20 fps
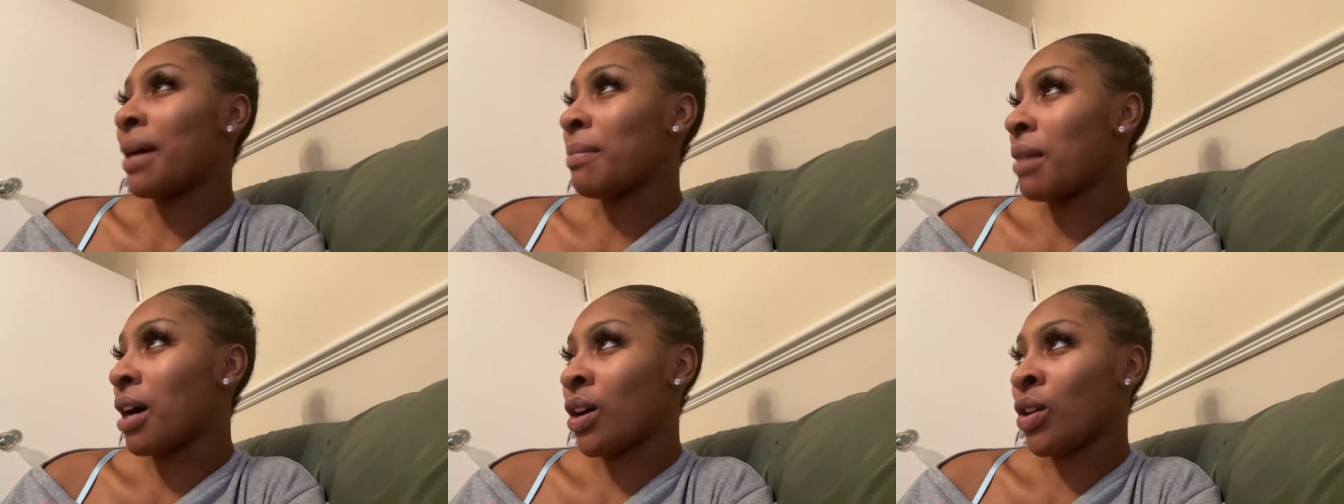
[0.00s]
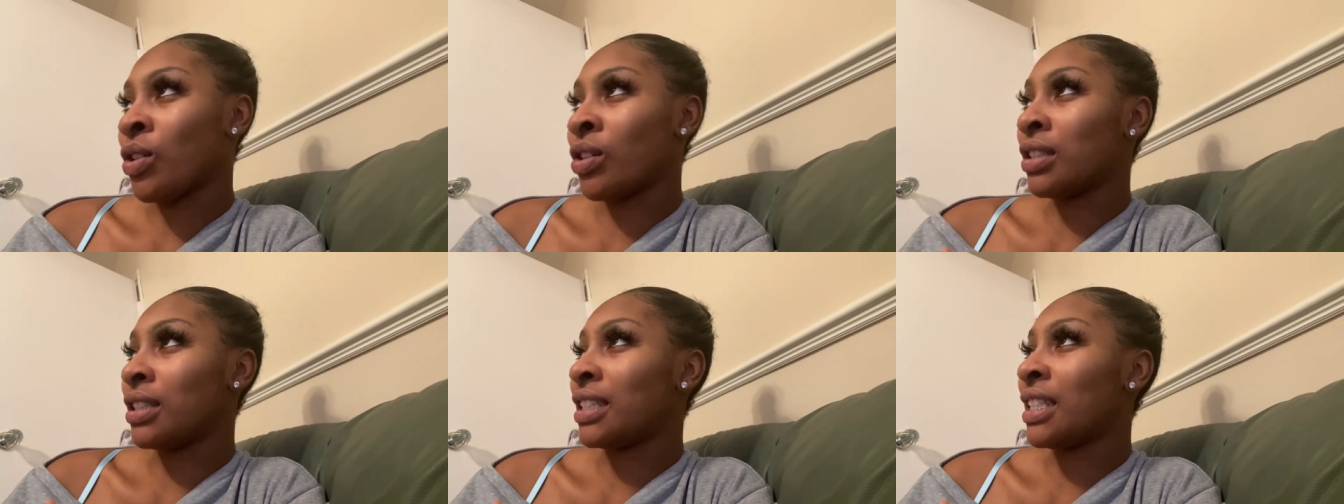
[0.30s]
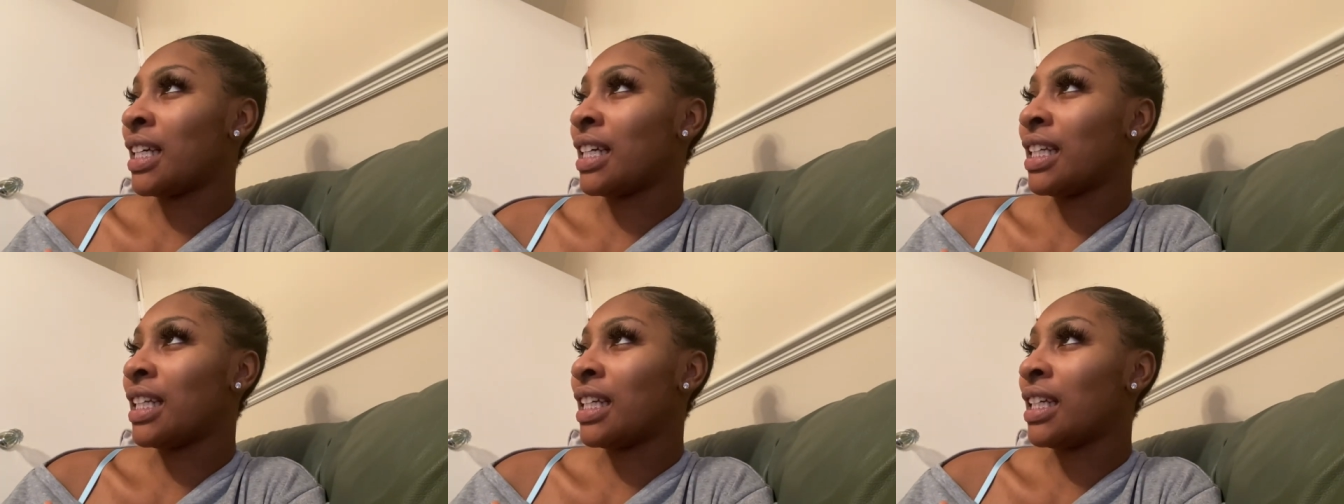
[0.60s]

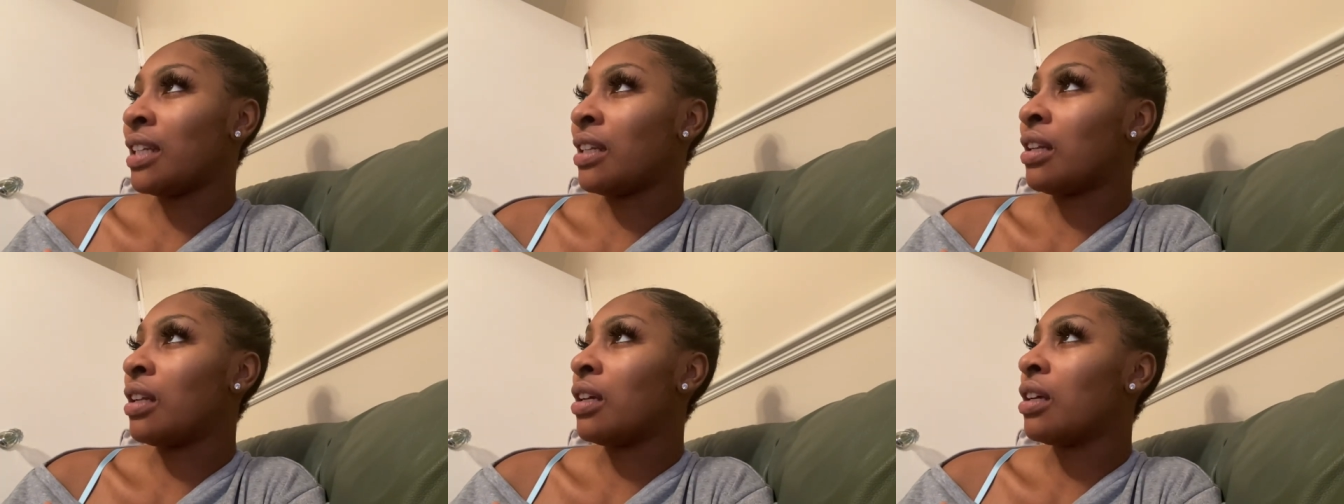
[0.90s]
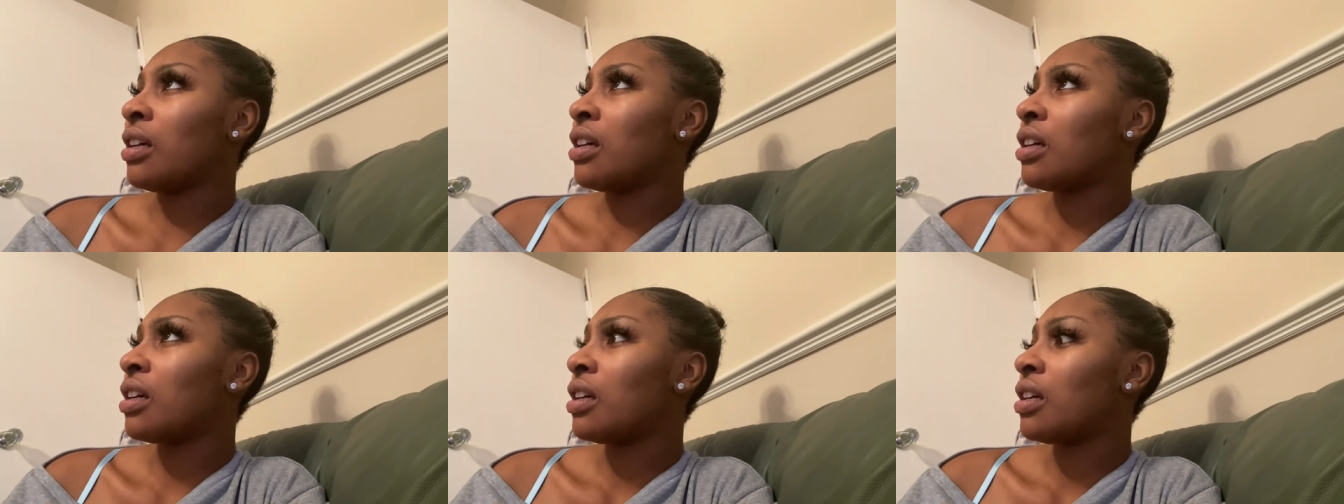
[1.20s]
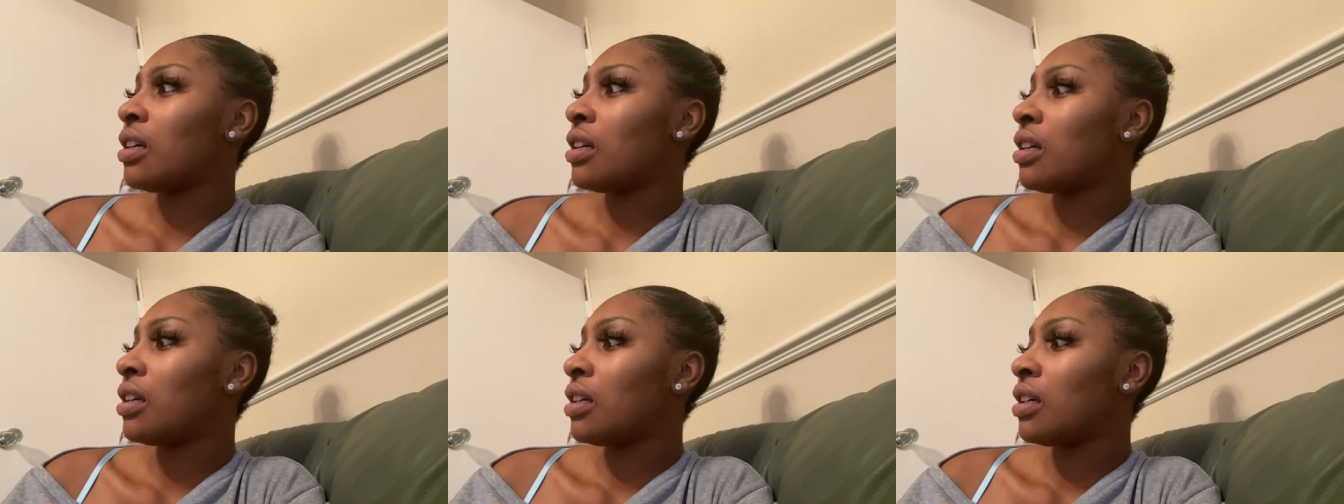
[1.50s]
content in.
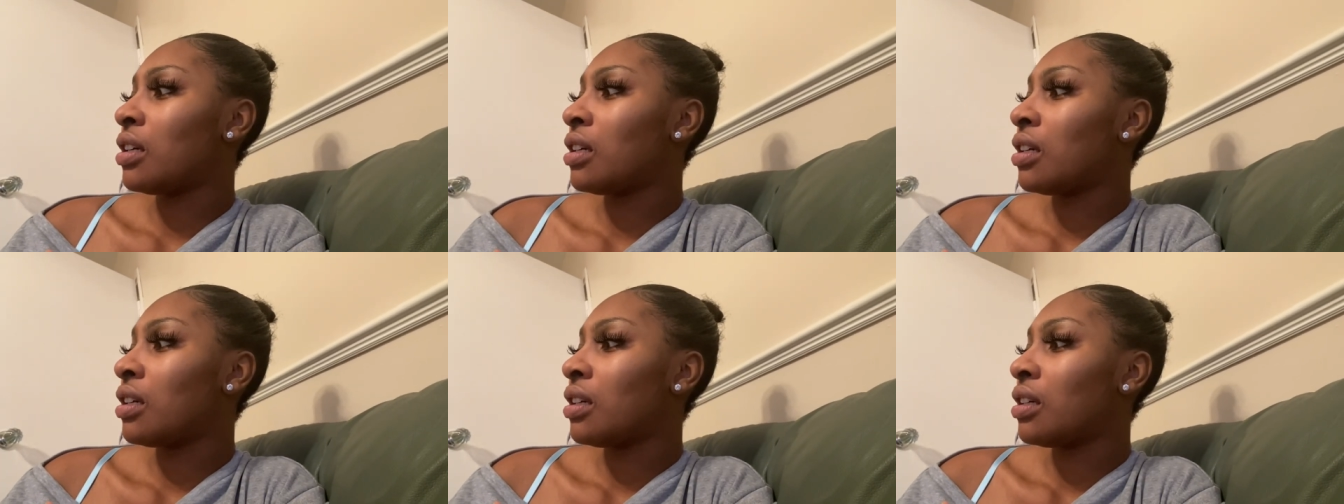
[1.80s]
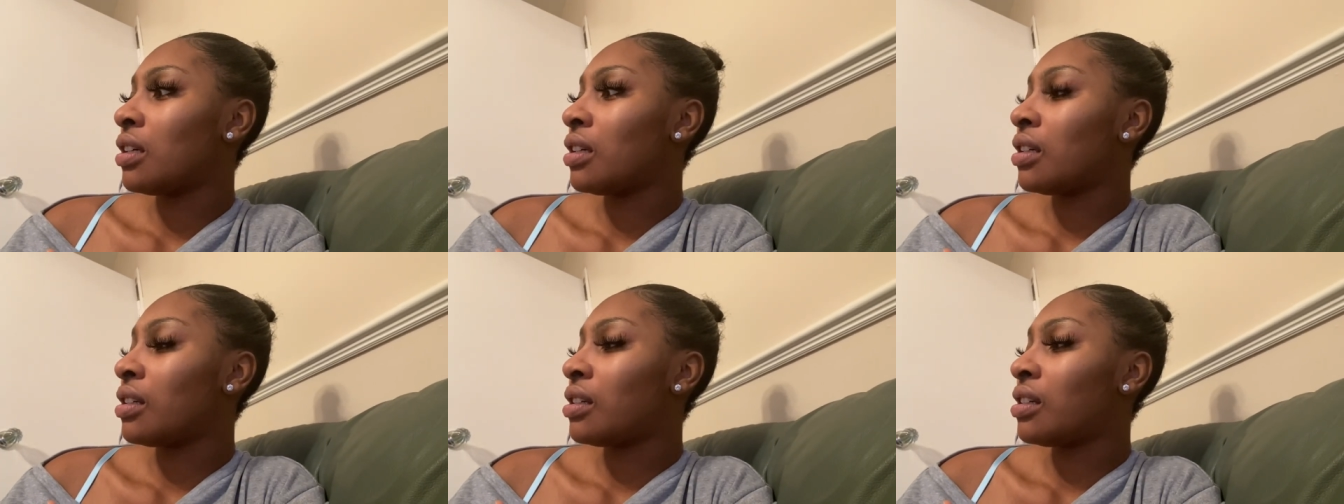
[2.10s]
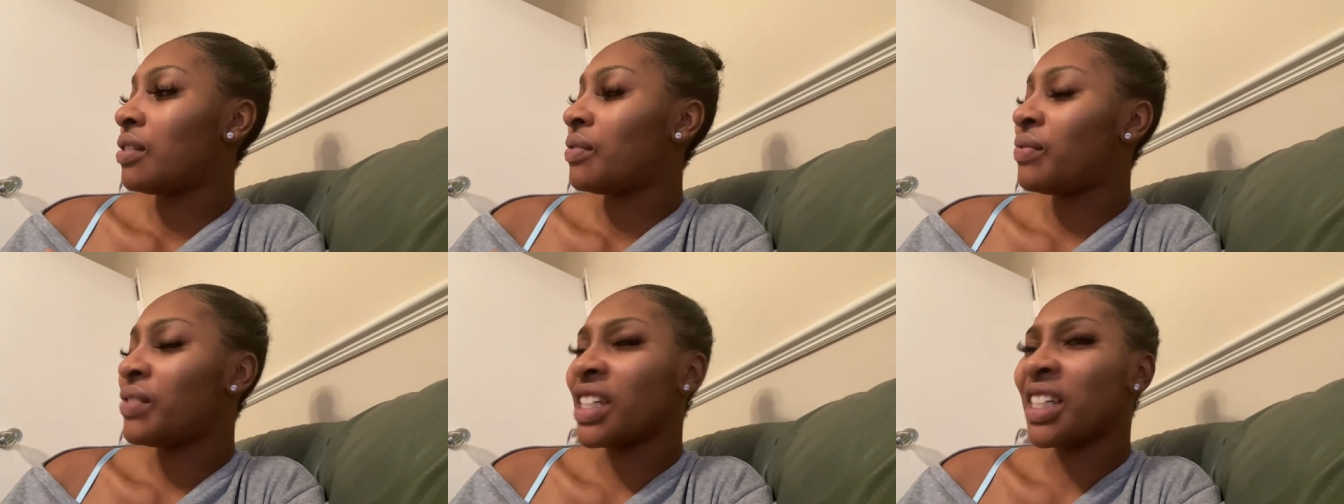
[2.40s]

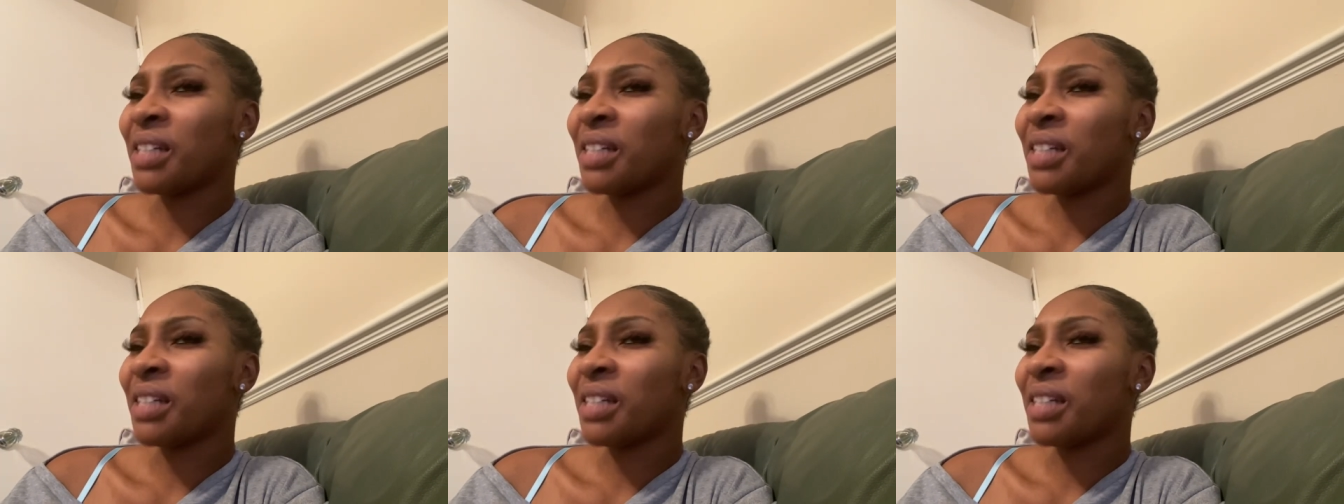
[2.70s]
Fam,